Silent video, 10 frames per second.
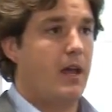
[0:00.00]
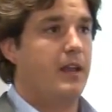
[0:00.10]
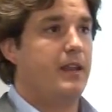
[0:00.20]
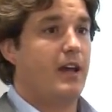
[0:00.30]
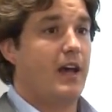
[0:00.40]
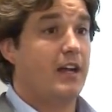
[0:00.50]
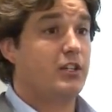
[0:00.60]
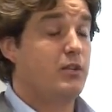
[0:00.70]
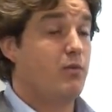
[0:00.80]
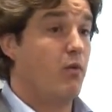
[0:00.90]
And
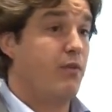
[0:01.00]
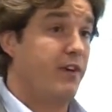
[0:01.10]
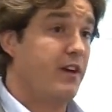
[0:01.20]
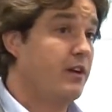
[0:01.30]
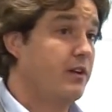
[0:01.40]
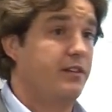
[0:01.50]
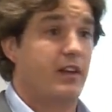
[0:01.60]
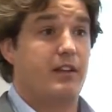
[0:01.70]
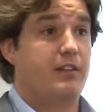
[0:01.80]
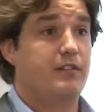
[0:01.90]
actually what we found out is
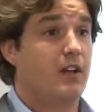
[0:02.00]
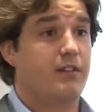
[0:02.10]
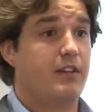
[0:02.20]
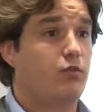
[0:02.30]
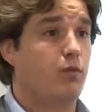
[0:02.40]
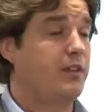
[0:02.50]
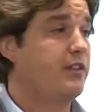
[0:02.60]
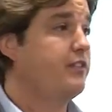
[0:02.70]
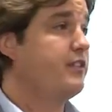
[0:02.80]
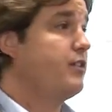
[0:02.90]
that it's not this way,
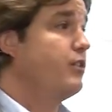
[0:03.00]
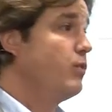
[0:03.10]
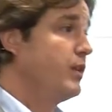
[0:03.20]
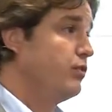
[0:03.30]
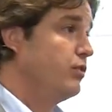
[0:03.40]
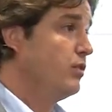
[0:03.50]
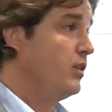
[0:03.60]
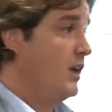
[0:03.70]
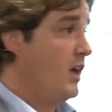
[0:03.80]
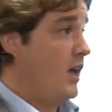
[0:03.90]
this is not the way to go.
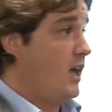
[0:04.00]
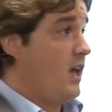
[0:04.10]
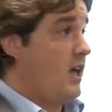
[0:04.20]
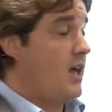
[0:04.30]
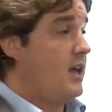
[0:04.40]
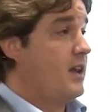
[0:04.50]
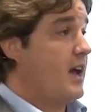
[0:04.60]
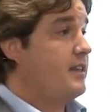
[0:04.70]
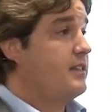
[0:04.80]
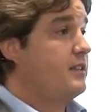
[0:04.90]
And
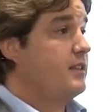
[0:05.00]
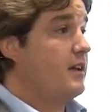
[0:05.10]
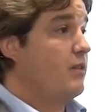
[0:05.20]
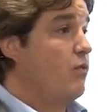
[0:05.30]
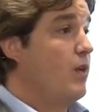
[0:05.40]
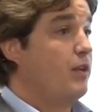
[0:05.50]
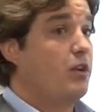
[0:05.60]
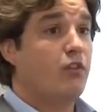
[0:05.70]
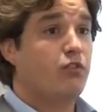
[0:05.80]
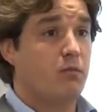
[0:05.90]
I think that what the
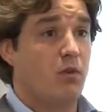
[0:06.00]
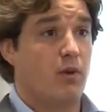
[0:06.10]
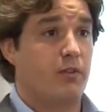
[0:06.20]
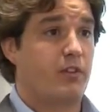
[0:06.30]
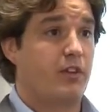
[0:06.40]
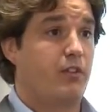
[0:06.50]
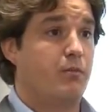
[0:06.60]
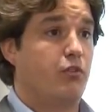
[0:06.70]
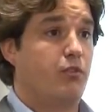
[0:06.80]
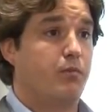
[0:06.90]
customer wants is the
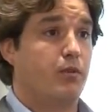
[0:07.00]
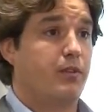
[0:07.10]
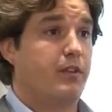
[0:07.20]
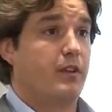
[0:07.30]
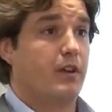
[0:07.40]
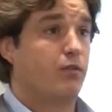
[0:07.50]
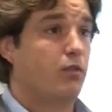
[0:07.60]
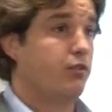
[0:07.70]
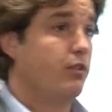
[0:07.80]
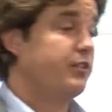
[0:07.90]
most important thing. Of
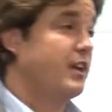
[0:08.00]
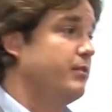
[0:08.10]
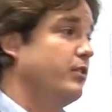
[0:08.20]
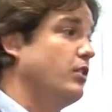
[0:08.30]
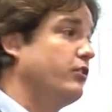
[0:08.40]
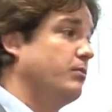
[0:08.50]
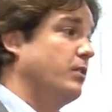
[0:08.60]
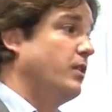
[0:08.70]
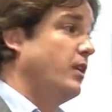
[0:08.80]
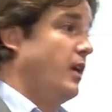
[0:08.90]
course, all the time the customer.
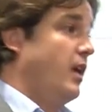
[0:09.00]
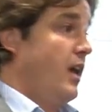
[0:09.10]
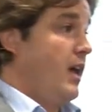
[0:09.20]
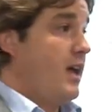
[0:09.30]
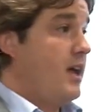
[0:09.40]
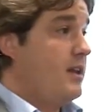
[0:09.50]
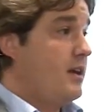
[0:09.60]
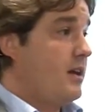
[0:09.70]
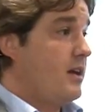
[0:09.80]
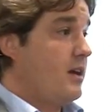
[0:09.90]
And
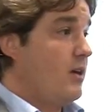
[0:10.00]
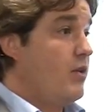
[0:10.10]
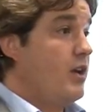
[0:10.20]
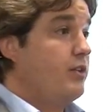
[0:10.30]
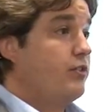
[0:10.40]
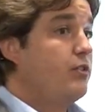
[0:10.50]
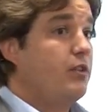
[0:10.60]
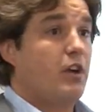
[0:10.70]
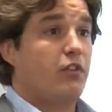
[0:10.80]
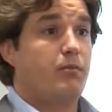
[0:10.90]
uh, we understood
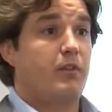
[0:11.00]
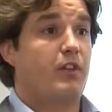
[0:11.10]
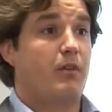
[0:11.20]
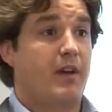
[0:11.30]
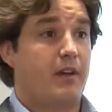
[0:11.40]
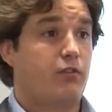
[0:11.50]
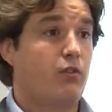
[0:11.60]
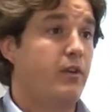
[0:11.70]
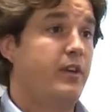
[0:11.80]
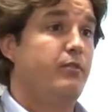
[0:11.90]
the customer is not buying
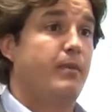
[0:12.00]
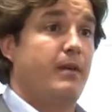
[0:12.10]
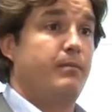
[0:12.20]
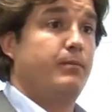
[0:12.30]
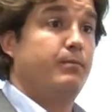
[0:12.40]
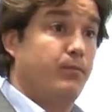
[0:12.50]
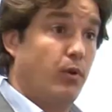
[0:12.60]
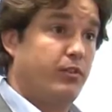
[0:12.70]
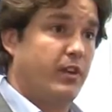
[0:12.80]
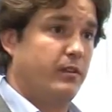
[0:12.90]
soy, he's buying
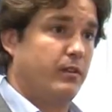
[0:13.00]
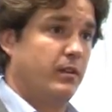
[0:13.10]
protein,